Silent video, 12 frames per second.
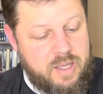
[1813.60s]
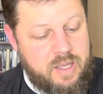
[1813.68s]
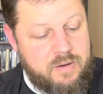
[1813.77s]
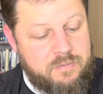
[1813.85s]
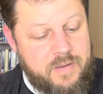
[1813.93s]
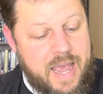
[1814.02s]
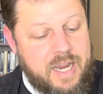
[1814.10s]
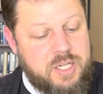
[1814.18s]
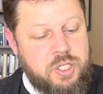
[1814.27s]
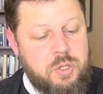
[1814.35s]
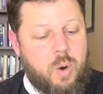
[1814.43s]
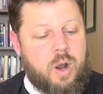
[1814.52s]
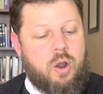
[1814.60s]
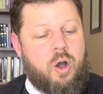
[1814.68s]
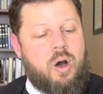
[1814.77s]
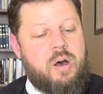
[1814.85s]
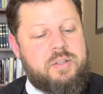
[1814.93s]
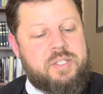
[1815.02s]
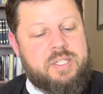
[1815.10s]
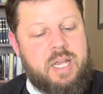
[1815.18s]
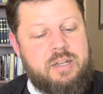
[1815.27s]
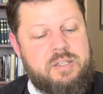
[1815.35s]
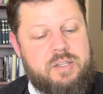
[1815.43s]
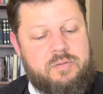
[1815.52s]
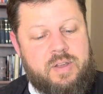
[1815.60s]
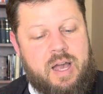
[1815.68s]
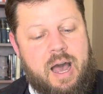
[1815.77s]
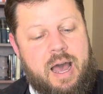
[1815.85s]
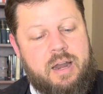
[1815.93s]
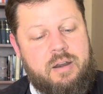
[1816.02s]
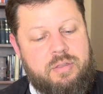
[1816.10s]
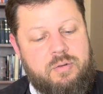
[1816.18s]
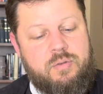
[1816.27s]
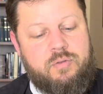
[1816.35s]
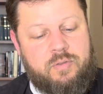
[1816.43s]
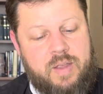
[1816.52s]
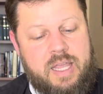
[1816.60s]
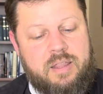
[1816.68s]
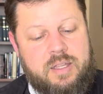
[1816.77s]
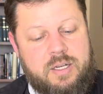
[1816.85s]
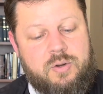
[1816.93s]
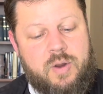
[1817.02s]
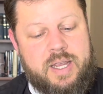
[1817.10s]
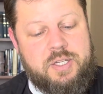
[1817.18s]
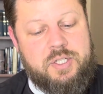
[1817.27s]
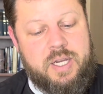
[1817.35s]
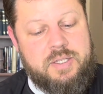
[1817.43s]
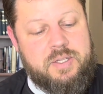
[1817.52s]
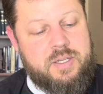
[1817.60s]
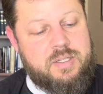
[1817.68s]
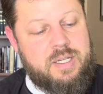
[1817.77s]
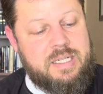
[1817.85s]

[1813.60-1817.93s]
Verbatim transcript: In fact, you are all sons of God through faith in Christ Jesus.